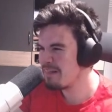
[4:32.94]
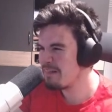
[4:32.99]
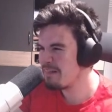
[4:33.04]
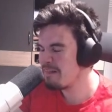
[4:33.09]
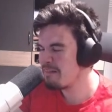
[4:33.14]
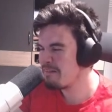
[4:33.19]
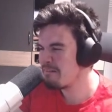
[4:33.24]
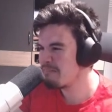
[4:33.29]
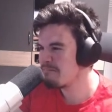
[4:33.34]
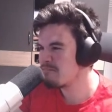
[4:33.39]

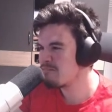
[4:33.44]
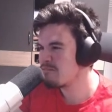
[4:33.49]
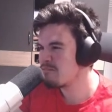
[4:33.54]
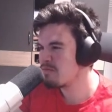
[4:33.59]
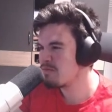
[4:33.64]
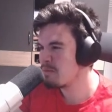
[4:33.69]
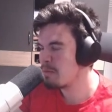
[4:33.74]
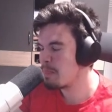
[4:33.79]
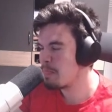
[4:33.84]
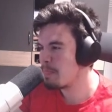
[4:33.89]

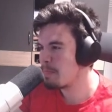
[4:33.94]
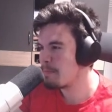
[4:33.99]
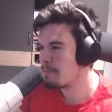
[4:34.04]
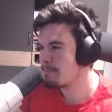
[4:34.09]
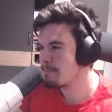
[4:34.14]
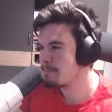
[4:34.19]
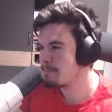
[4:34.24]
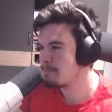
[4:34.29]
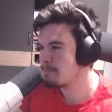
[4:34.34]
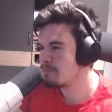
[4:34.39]

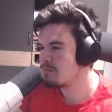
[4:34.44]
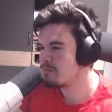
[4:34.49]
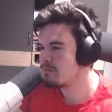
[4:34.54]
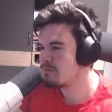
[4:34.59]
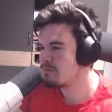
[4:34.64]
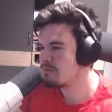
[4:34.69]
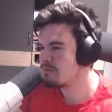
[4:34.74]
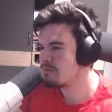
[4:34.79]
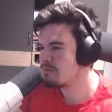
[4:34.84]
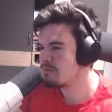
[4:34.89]

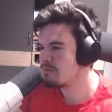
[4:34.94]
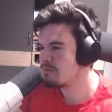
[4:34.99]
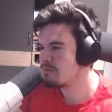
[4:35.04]
No one is speaking in this clip.